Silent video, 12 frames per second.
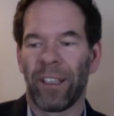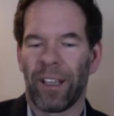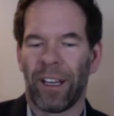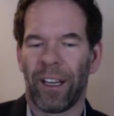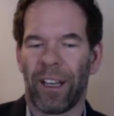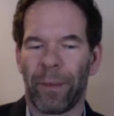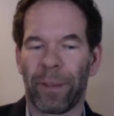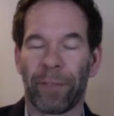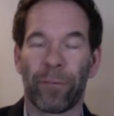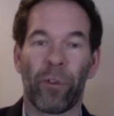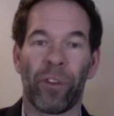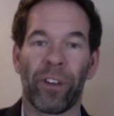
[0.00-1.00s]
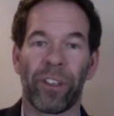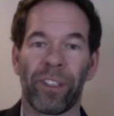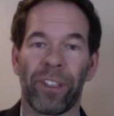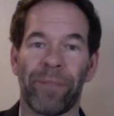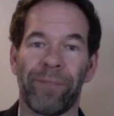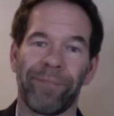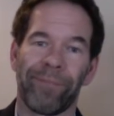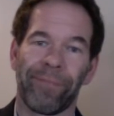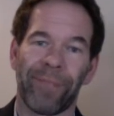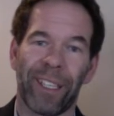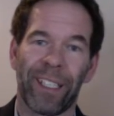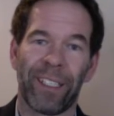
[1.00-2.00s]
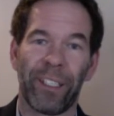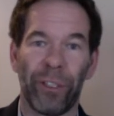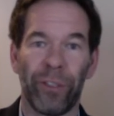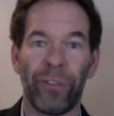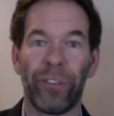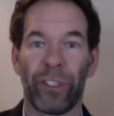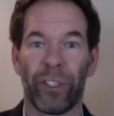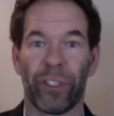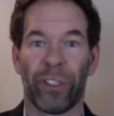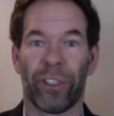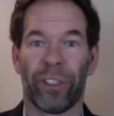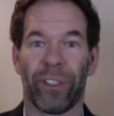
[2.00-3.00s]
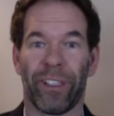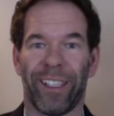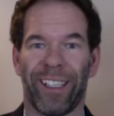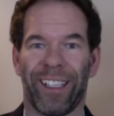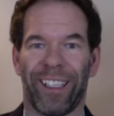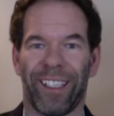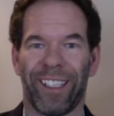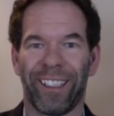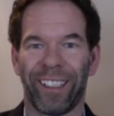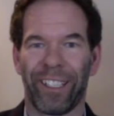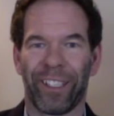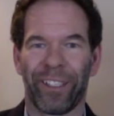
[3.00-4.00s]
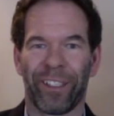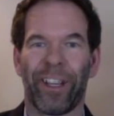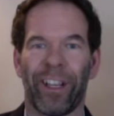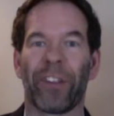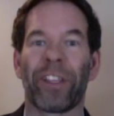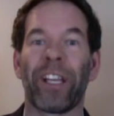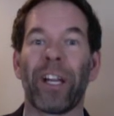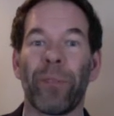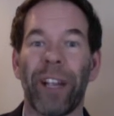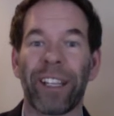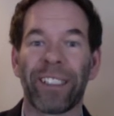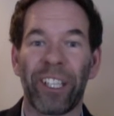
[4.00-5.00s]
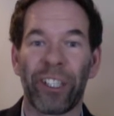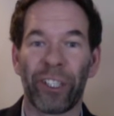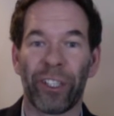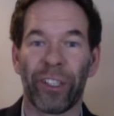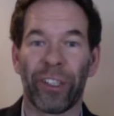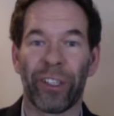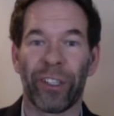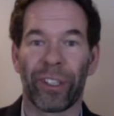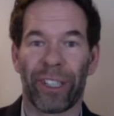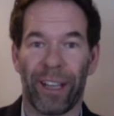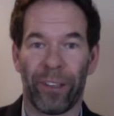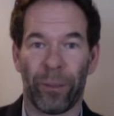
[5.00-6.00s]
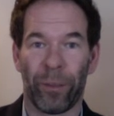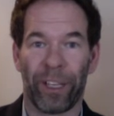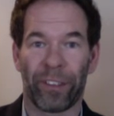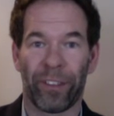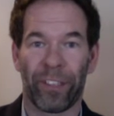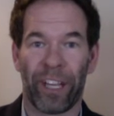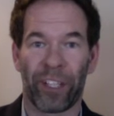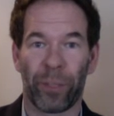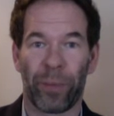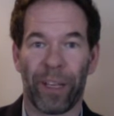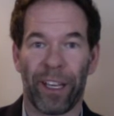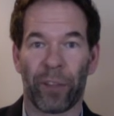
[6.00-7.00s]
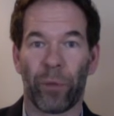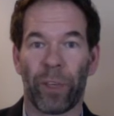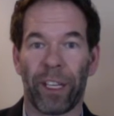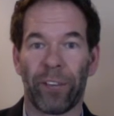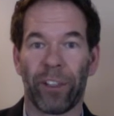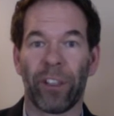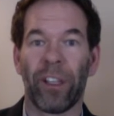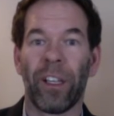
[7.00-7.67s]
And of course, use your, you're a healthcare practitioner, chiropractor, naturopath, whatever.